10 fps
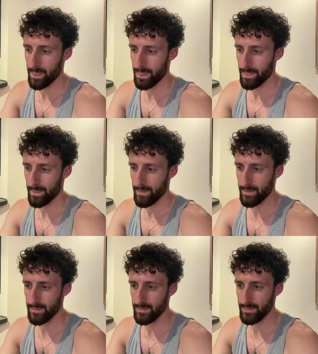
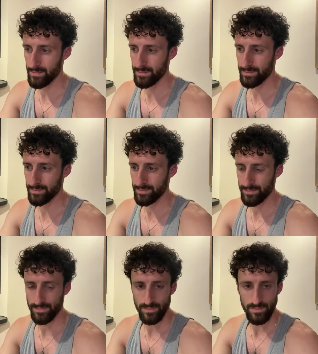
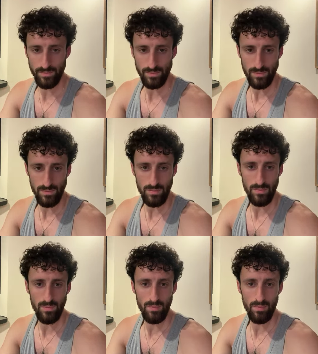
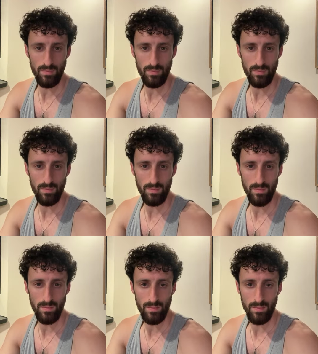
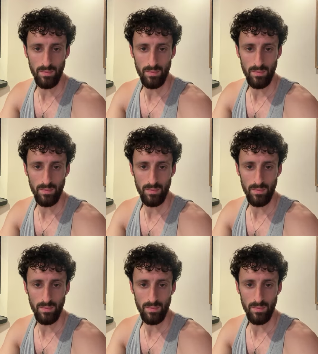Nothing is said.